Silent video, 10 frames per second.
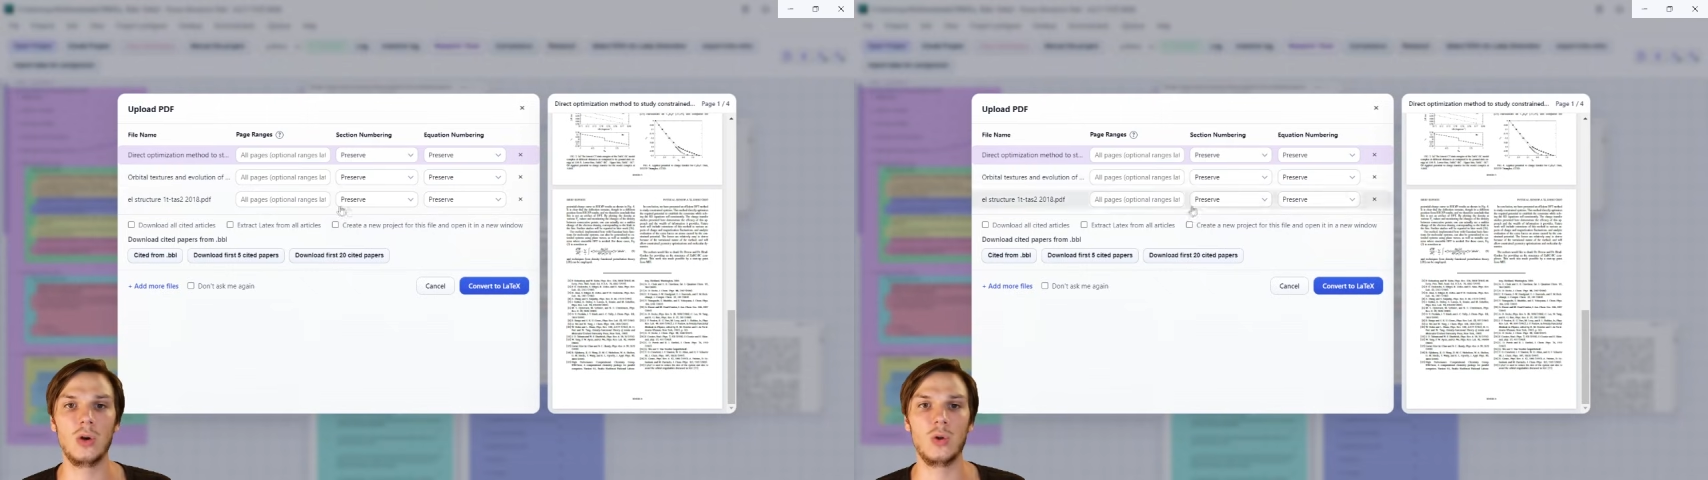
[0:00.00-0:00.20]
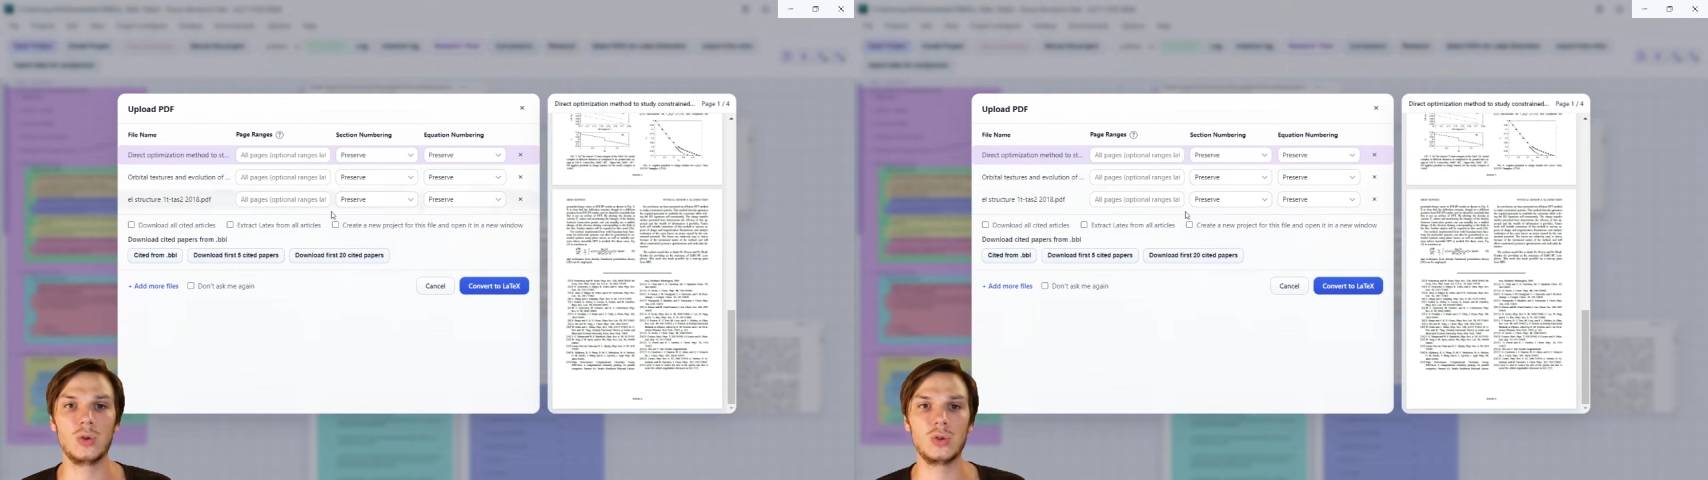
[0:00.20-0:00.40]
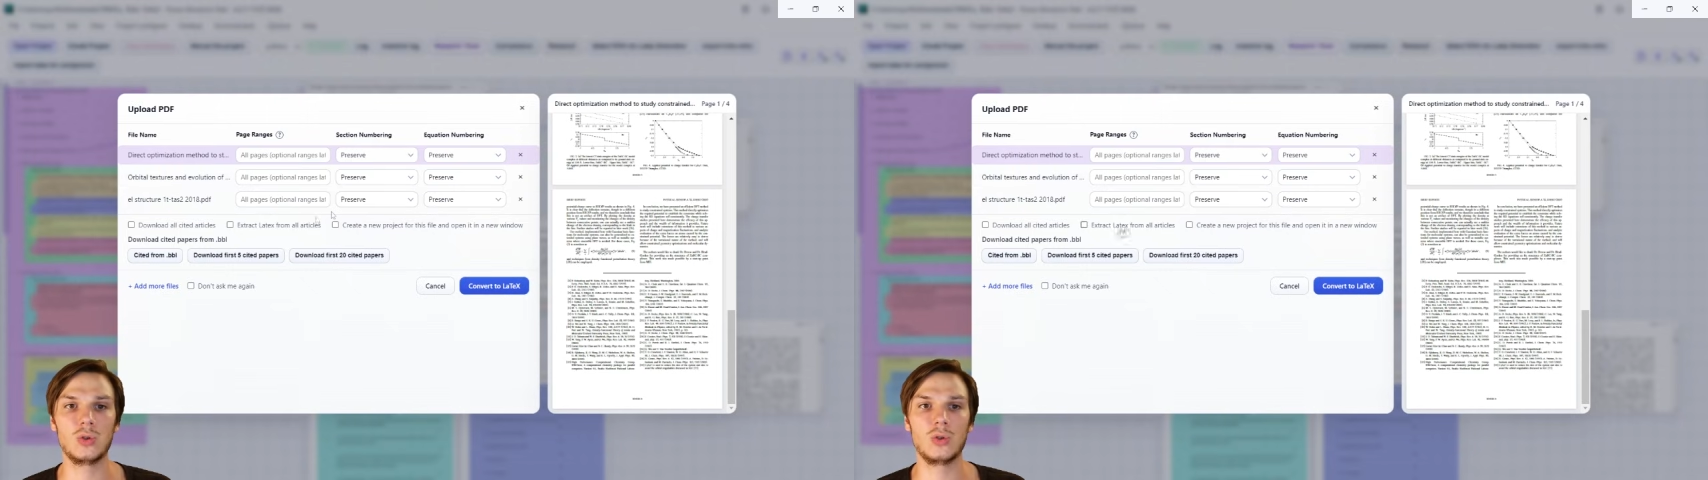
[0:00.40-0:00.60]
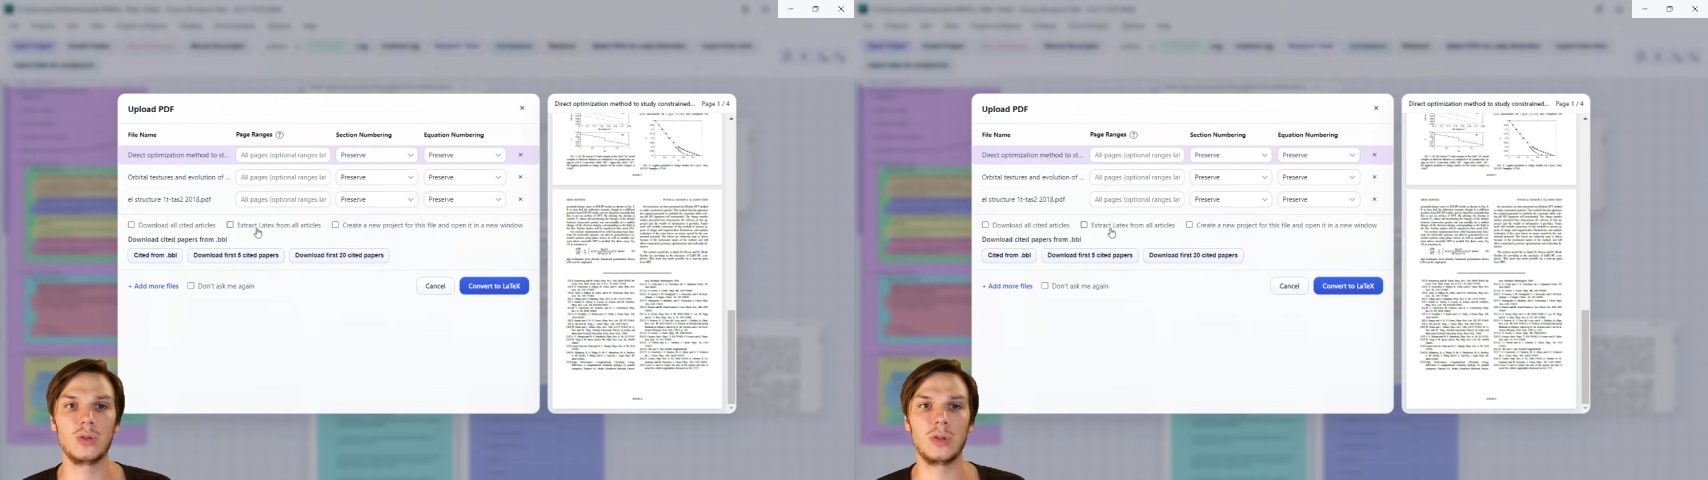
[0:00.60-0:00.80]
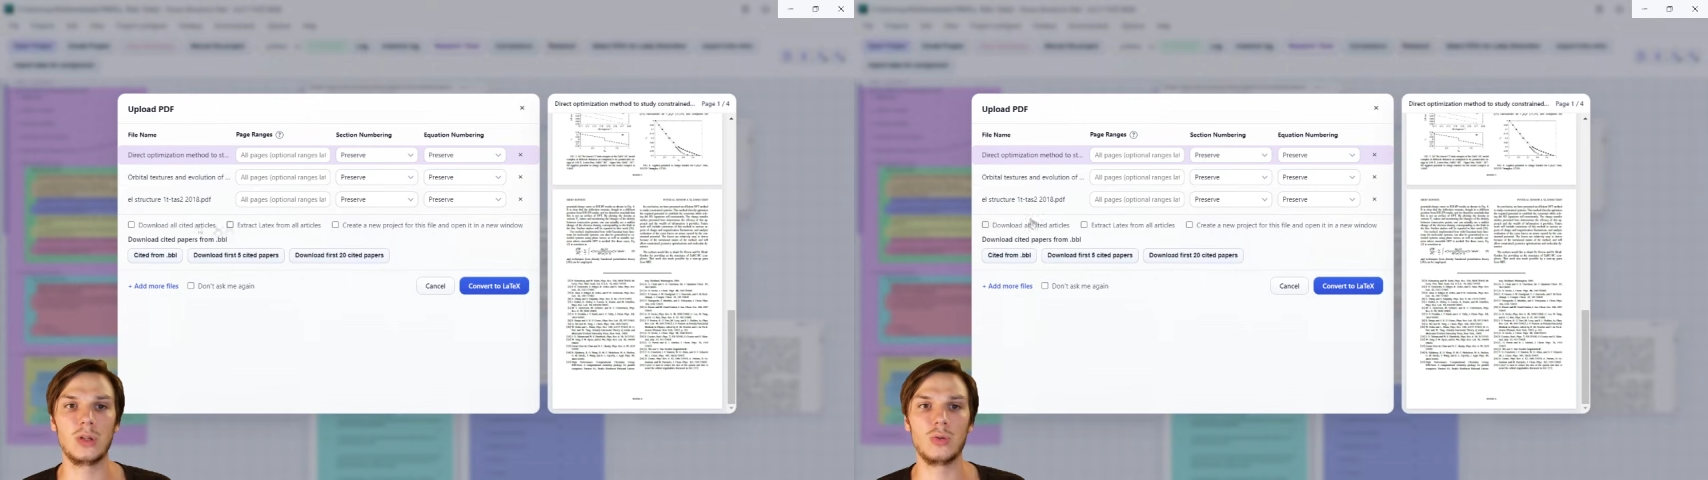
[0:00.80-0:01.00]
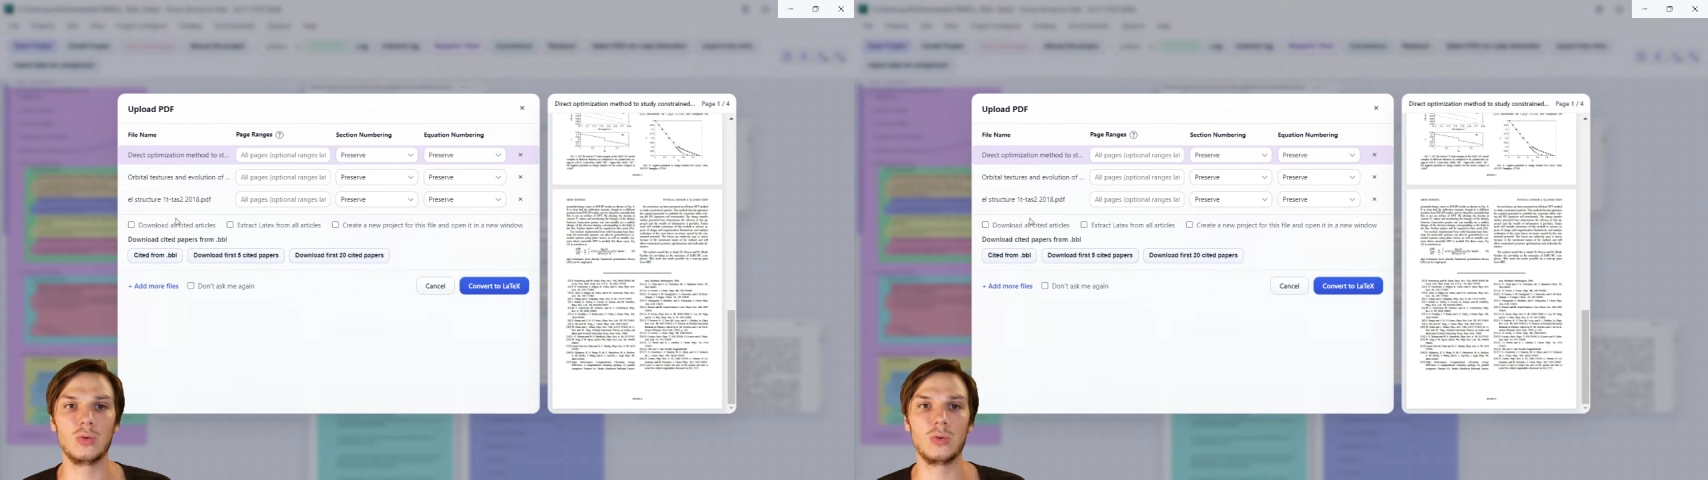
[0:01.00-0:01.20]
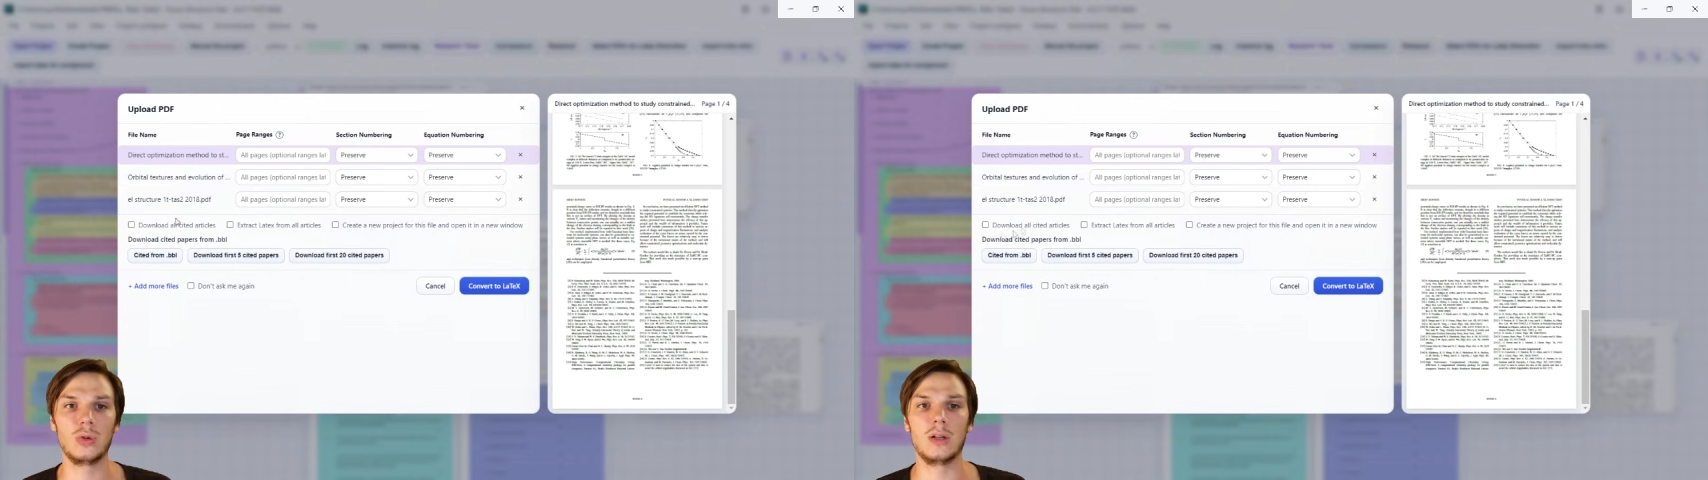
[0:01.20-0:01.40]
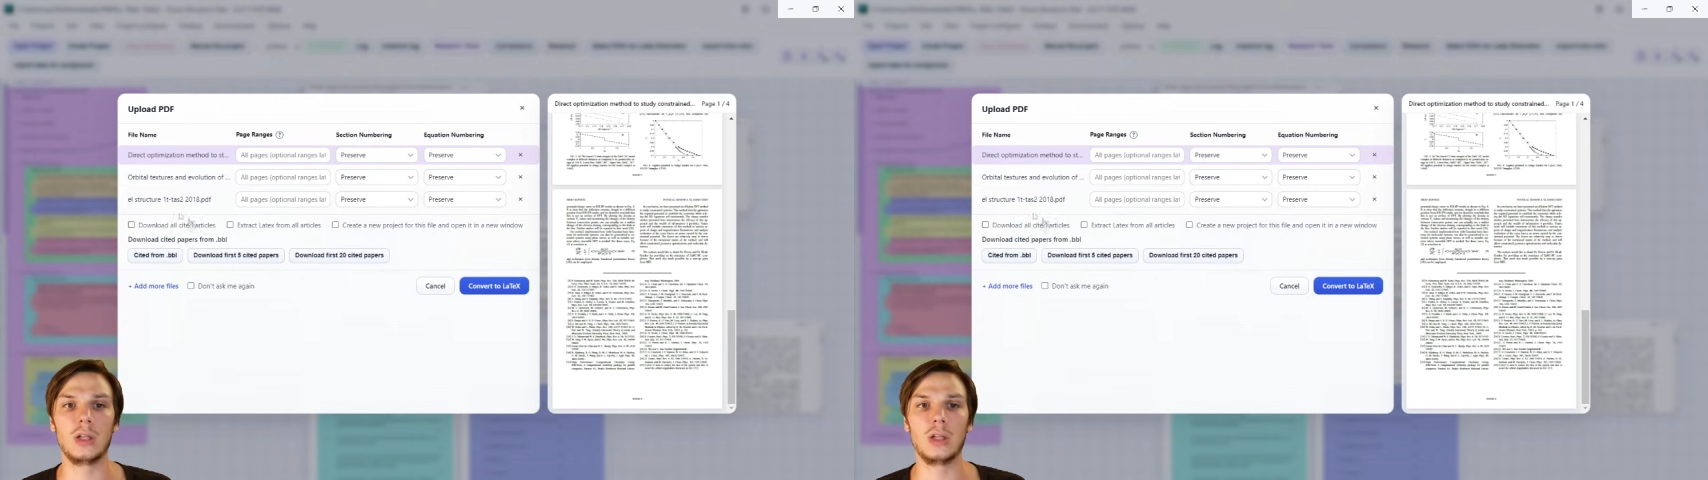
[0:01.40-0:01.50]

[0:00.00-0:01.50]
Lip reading: Also, they could